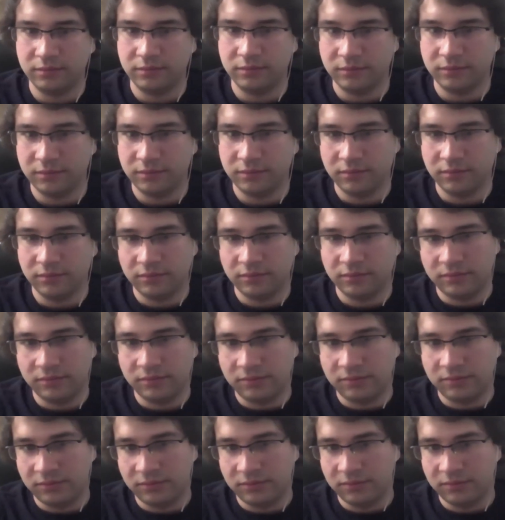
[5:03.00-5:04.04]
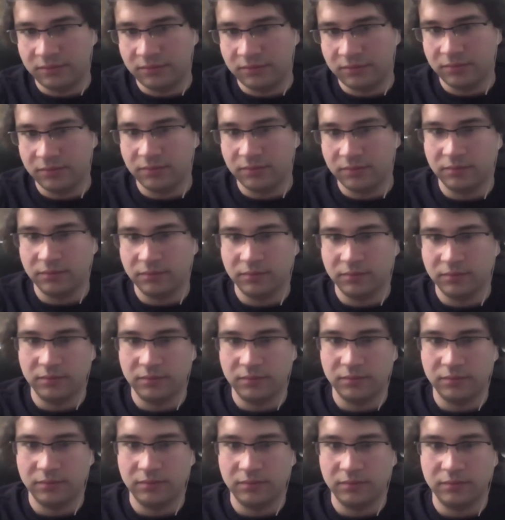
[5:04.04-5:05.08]

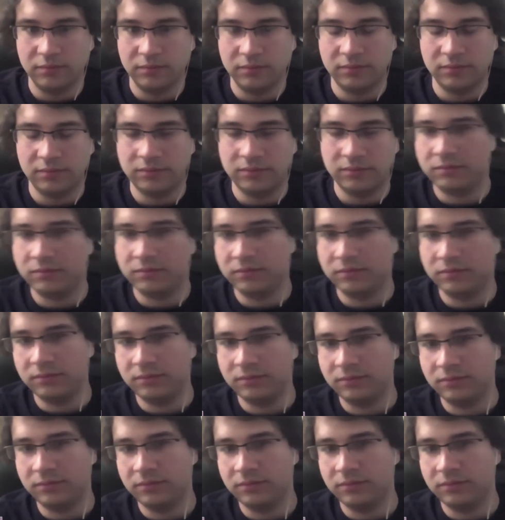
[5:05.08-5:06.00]
No words are spoken by the person on screen.